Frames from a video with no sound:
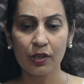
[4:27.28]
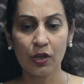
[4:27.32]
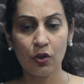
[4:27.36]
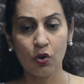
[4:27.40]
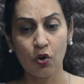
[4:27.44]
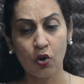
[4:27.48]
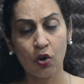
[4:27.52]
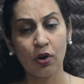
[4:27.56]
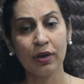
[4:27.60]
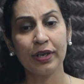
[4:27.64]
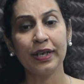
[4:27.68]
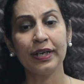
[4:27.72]

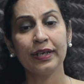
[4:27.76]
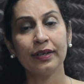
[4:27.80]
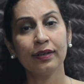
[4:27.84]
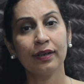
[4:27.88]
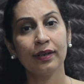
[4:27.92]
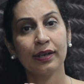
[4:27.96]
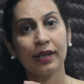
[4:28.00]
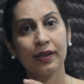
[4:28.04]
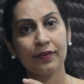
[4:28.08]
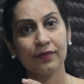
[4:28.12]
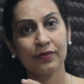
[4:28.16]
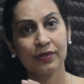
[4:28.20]
Auditor
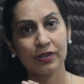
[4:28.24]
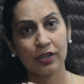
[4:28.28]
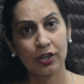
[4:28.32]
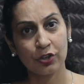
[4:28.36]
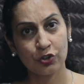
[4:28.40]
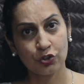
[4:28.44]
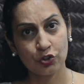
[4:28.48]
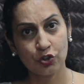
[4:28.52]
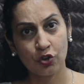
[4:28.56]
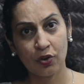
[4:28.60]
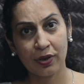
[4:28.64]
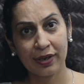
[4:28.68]
gives
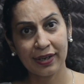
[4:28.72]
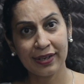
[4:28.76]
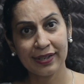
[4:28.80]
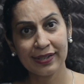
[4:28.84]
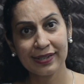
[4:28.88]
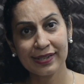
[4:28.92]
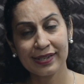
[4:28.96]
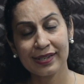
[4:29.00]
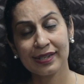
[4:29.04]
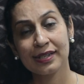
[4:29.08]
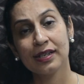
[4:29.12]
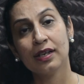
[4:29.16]

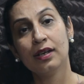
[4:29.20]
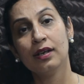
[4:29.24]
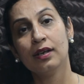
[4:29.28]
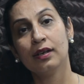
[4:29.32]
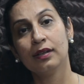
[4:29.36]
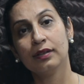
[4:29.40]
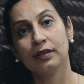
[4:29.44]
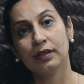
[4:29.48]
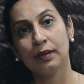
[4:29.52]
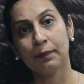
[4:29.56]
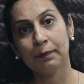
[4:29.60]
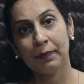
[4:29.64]
assurance,
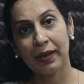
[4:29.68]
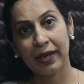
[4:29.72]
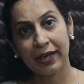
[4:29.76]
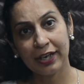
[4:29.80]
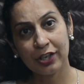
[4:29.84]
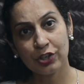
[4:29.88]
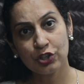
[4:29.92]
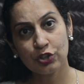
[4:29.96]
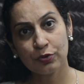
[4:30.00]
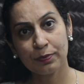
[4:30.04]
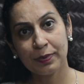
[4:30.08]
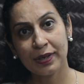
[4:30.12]
the
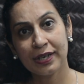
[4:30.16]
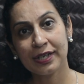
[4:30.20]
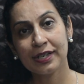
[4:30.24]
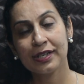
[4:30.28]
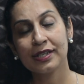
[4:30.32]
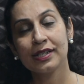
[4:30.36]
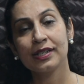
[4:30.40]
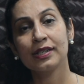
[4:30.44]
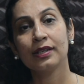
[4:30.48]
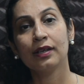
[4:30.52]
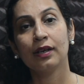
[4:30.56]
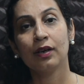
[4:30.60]

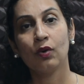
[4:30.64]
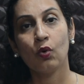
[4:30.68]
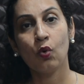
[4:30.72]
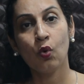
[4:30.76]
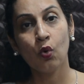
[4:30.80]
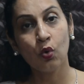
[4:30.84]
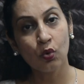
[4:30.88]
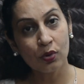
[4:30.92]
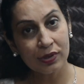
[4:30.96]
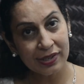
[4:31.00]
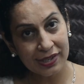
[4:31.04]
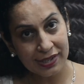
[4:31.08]
management
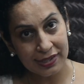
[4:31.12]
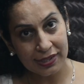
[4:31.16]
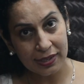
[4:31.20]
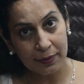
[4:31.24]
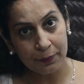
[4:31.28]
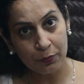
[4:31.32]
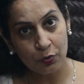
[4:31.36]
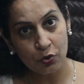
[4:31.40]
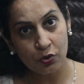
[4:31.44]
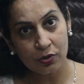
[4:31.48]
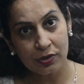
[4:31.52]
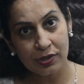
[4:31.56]
owns the
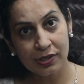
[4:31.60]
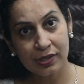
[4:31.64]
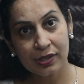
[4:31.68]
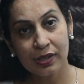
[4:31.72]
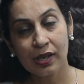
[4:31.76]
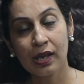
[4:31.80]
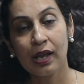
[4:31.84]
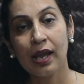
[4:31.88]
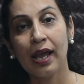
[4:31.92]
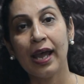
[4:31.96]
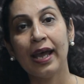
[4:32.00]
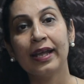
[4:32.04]
books
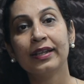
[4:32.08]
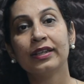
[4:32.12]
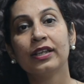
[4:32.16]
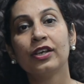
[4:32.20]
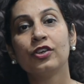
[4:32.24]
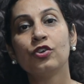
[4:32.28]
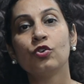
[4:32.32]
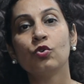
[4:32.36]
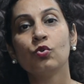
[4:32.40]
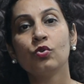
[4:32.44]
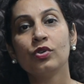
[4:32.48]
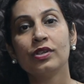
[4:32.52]
and the
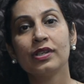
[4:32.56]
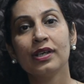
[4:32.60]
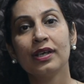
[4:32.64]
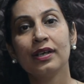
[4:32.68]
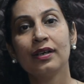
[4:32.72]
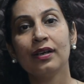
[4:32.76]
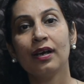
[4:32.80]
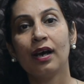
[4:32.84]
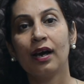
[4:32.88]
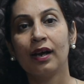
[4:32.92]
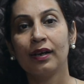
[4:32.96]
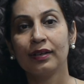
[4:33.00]

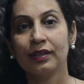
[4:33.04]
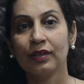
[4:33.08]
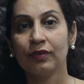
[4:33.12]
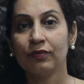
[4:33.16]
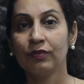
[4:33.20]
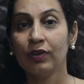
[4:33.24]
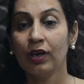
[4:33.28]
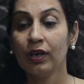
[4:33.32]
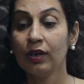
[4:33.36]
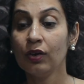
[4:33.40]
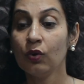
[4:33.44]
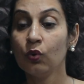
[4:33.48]
user are the
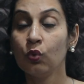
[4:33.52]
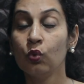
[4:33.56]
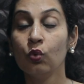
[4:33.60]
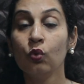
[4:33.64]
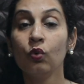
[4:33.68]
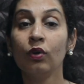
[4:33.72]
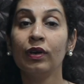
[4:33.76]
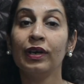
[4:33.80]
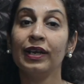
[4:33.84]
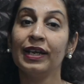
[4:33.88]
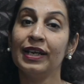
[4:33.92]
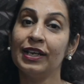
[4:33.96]
one
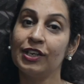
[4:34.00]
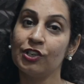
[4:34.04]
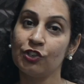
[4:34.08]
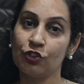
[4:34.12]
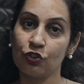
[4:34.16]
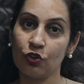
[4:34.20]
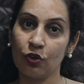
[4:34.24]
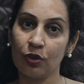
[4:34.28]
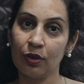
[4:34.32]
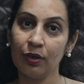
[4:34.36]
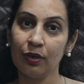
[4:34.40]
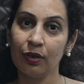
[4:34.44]
who reads
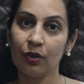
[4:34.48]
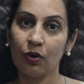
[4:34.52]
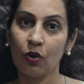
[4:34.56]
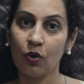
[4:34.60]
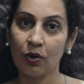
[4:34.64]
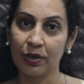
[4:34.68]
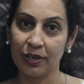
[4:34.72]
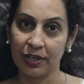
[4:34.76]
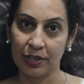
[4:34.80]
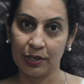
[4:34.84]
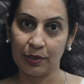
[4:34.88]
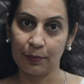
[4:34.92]
your
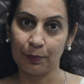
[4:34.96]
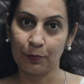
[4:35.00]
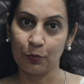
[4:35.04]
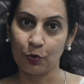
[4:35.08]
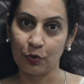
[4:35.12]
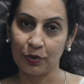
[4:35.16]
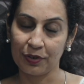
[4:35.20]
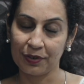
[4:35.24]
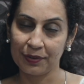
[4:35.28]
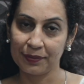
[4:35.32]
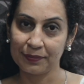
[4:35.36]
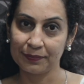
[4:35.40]
audit
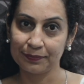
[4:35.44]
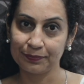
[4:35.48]
report.